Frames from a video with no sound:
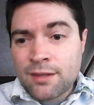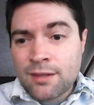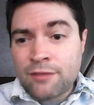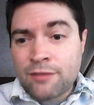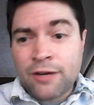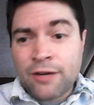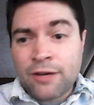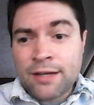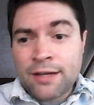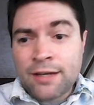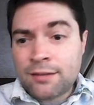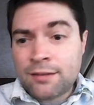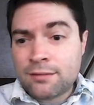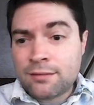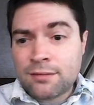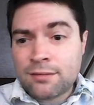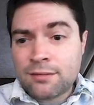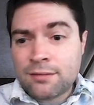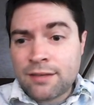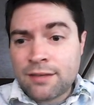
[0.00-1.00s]
if I
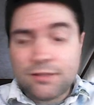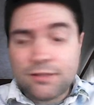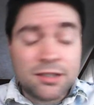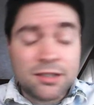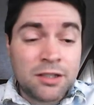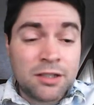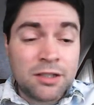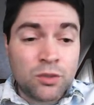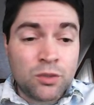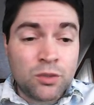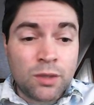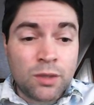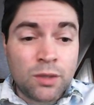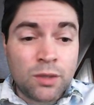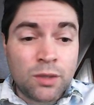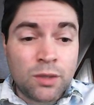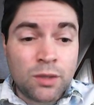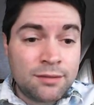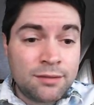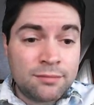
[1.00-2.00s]
have to sit here and
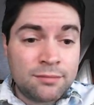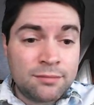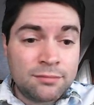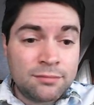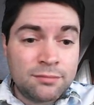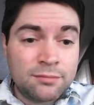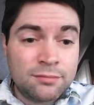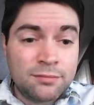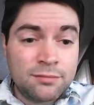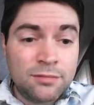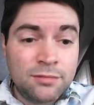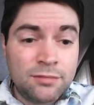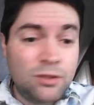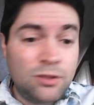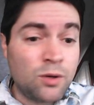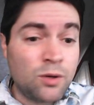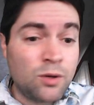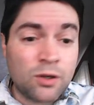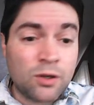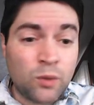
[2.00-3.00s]
watch it,
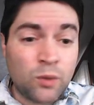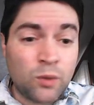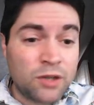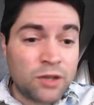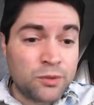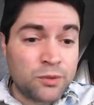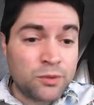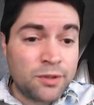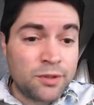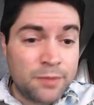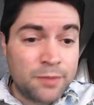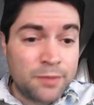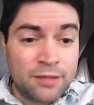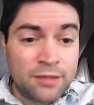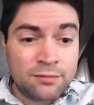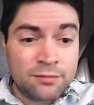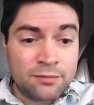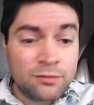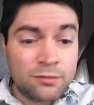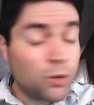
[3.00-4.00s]
you all can watch it with
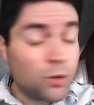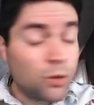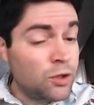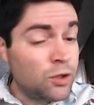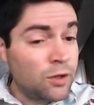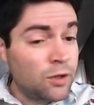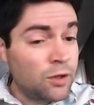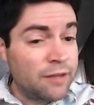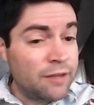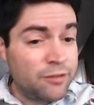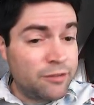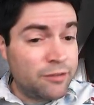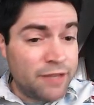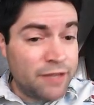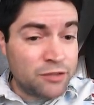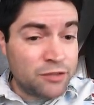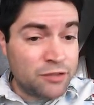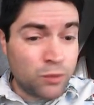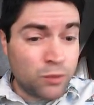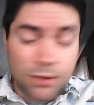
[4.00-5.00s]
me, or you all have the
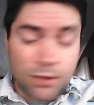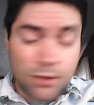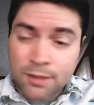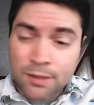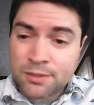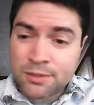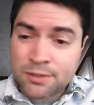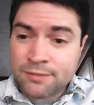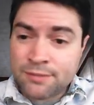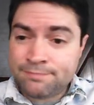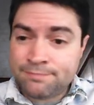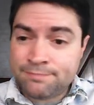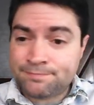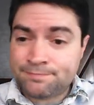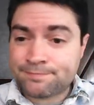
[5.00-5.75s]
fast forward option.